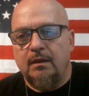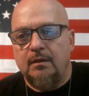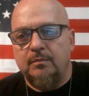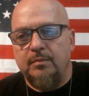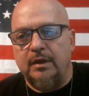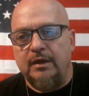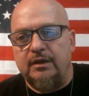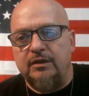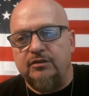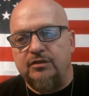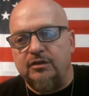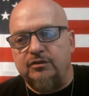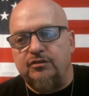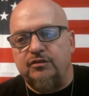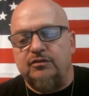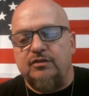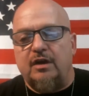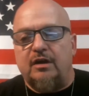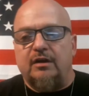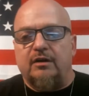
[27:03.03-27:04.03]
Becky says
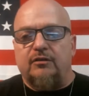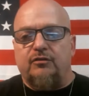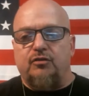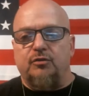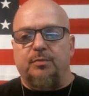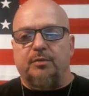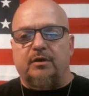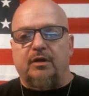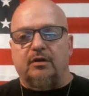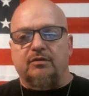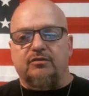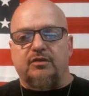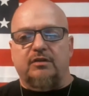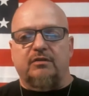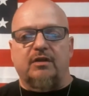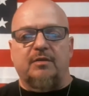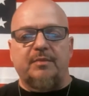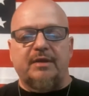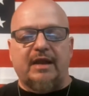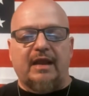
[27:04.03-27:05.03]
she's not into supercars
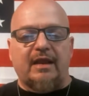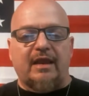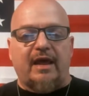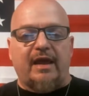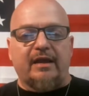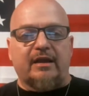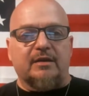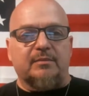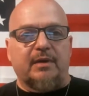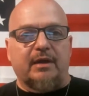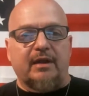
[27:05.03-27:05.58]
either. I mean, I like them.